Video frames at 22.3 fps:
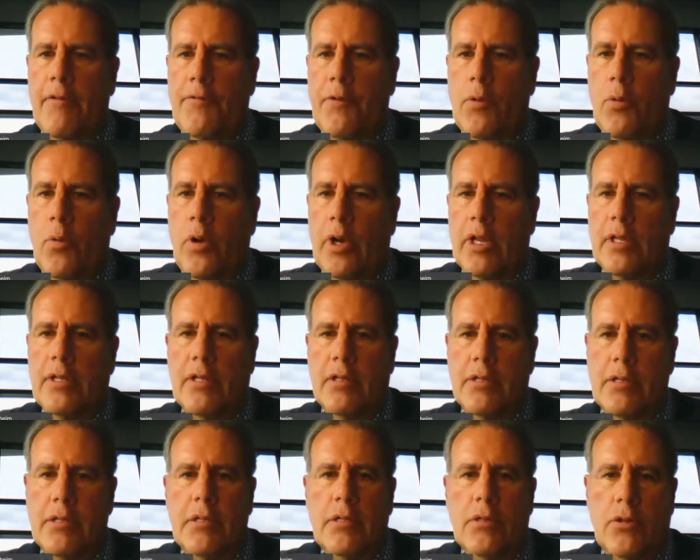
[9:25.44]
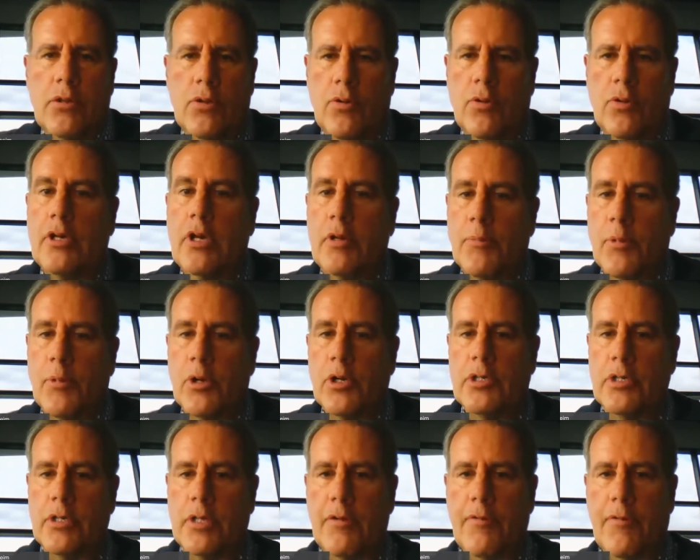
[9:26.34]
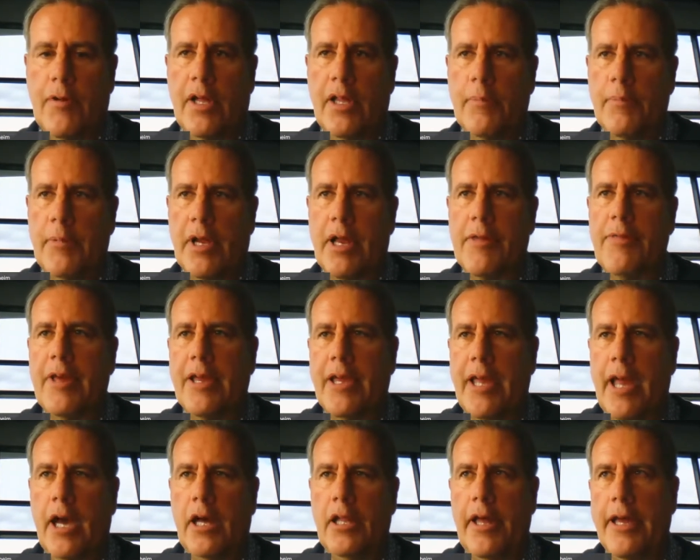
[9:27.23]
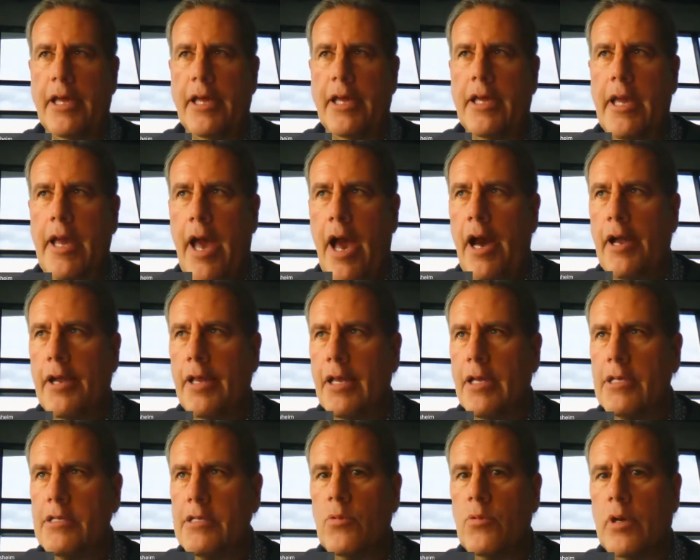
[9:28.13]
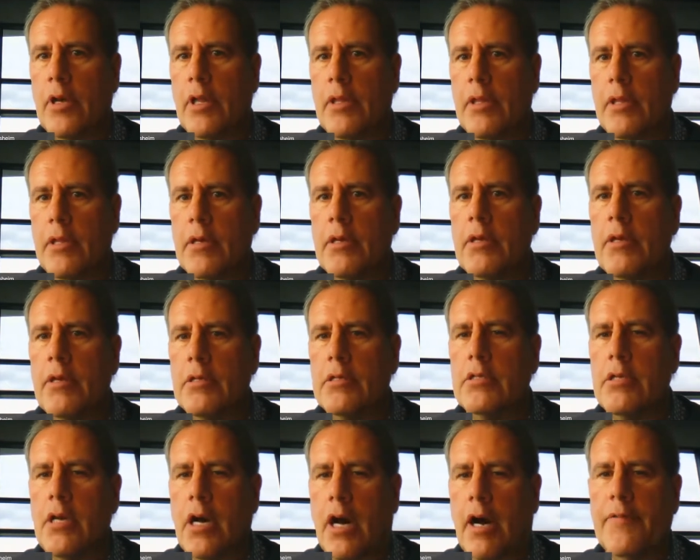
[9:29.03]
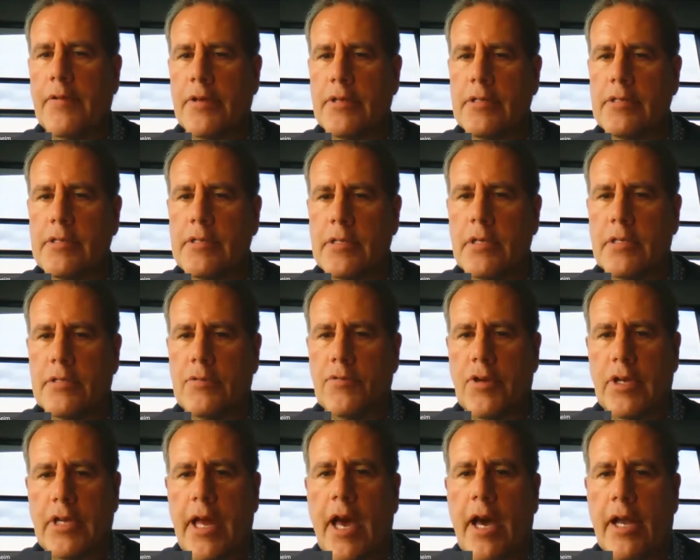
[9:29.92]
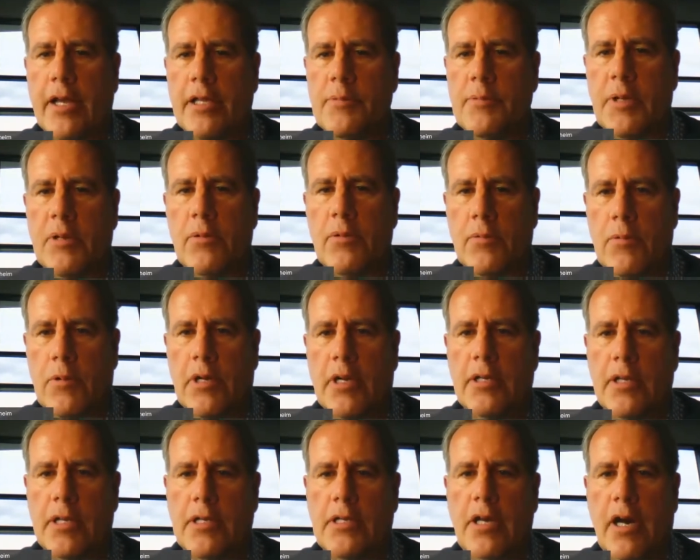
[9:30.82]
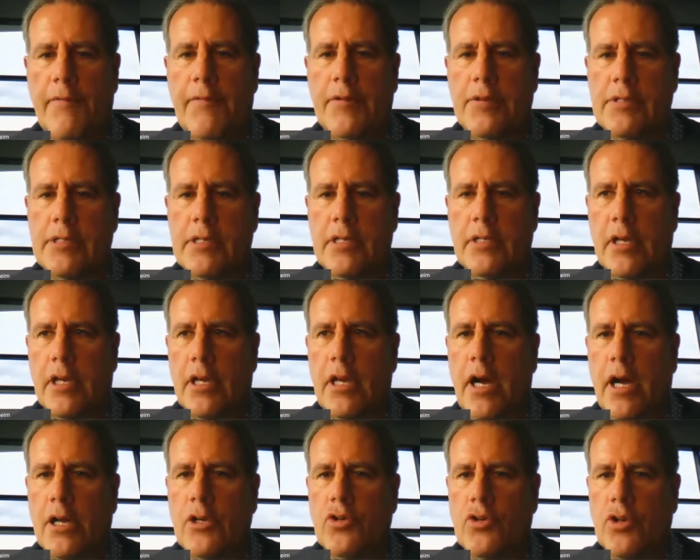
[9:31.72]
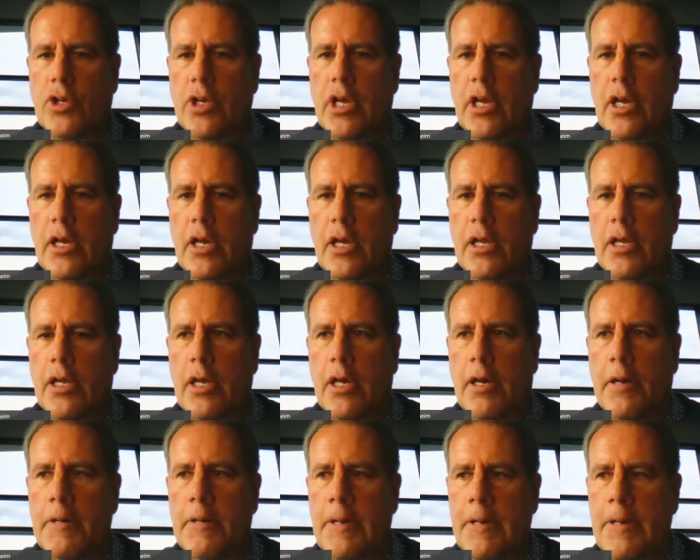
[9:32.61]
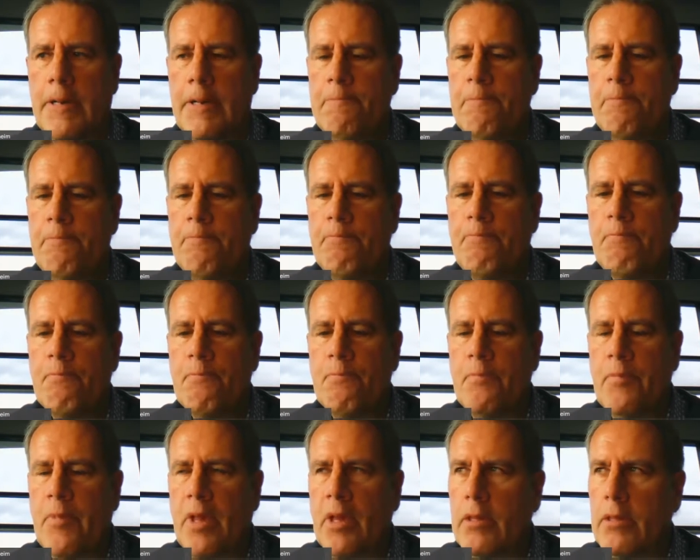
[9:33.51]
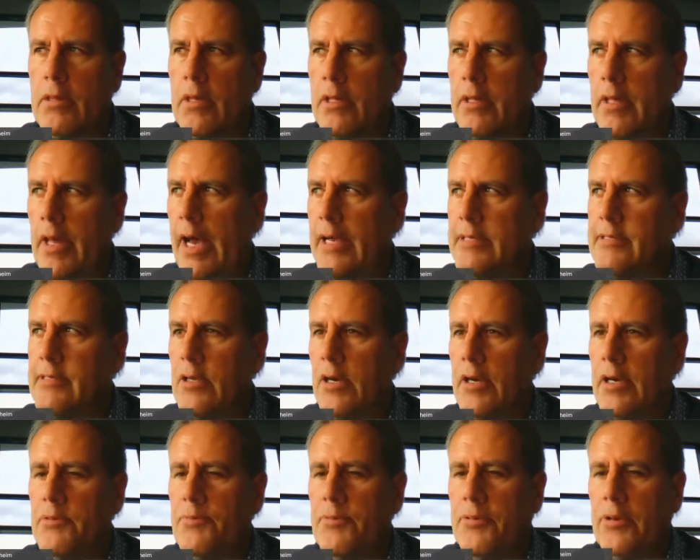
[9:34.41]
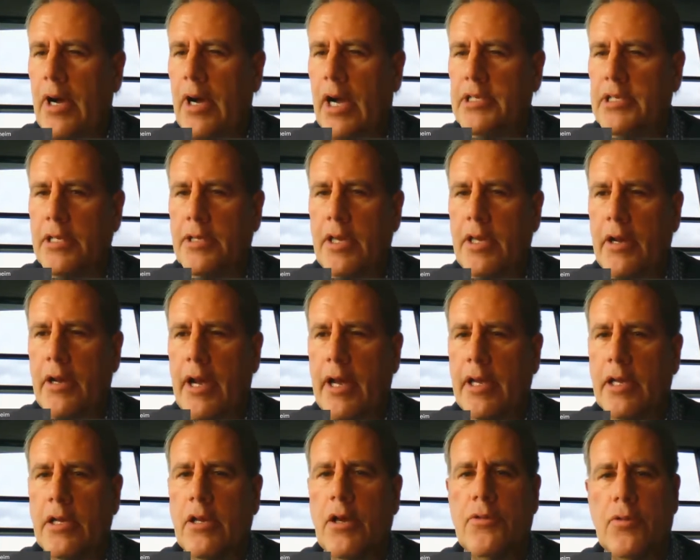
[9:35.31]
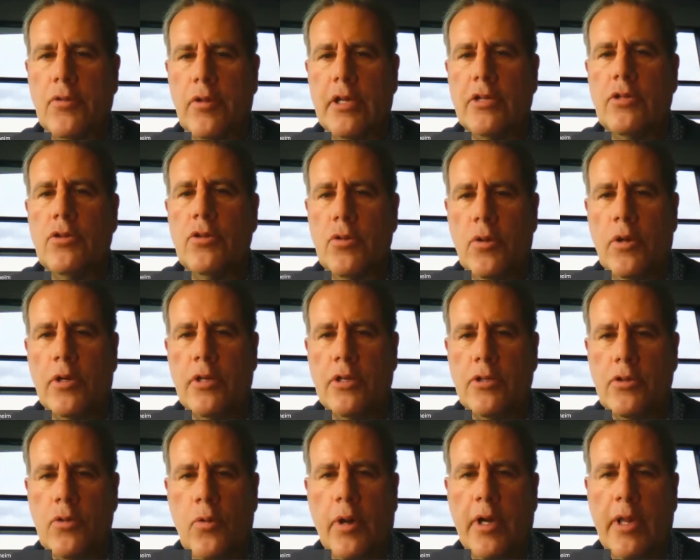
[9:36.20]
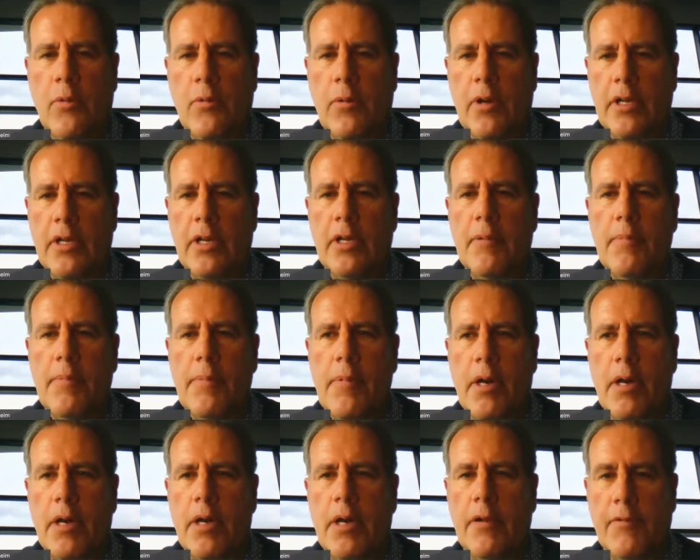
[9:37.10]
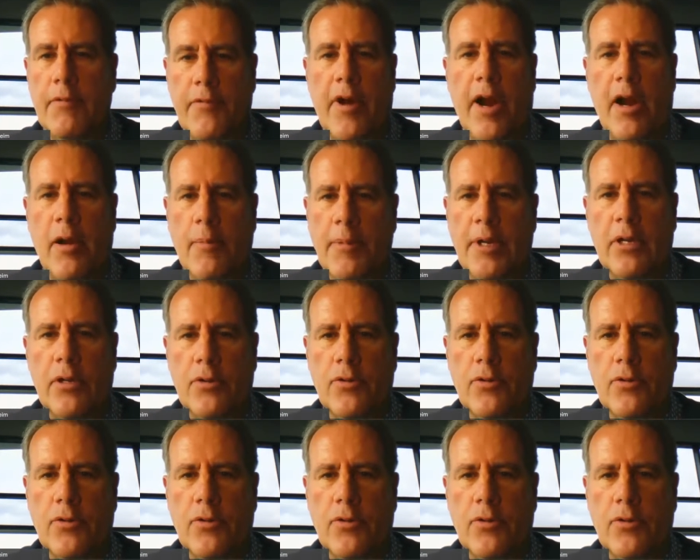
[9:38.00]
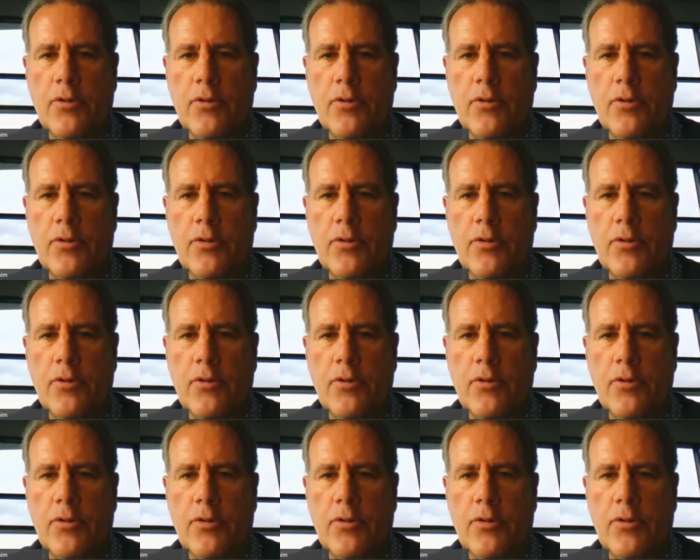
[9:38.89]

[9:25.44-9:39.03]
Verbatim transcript: if you want to do a commercial development. I think LA County is one of the toughest. It's renowned as being one of the toughest in the country. And uh, the last large project there had to go through like 221 environmental